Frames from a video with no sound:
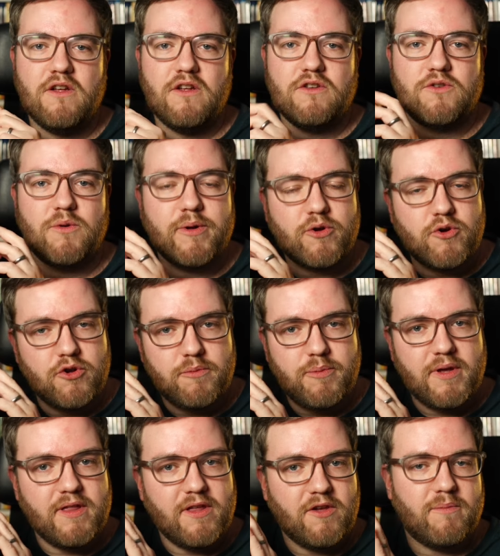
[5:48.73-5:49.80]
So it could
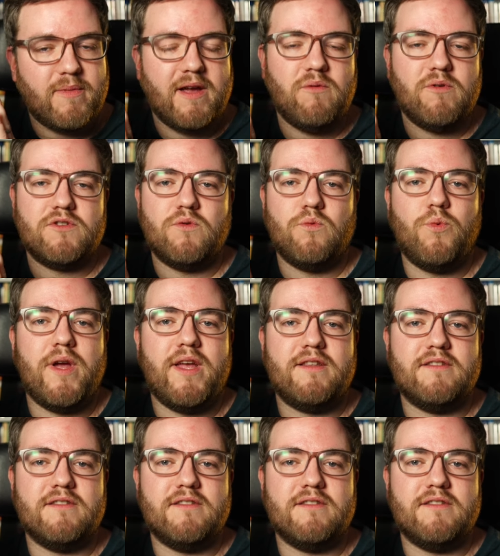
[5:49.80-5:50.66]
be that you might want to wait